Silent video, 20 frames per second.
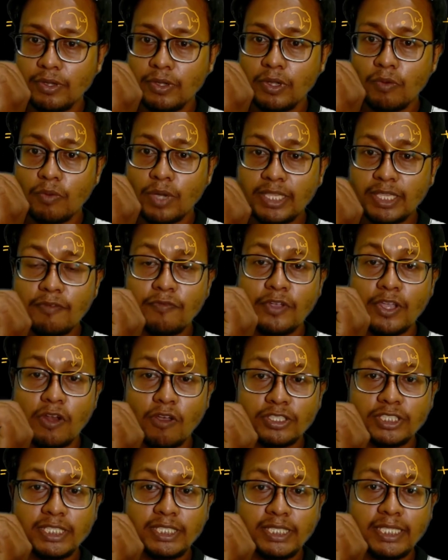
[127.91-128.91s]
where the
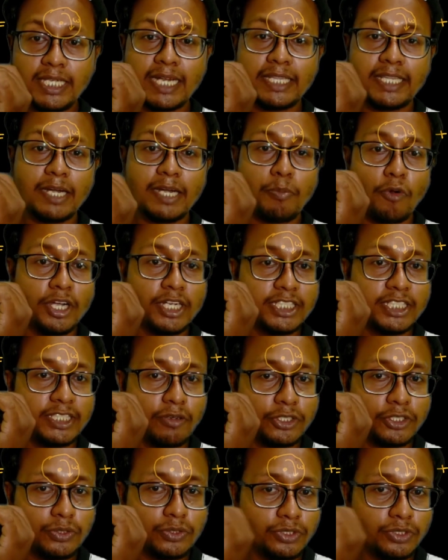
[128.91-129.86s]
velocity at that point is equal to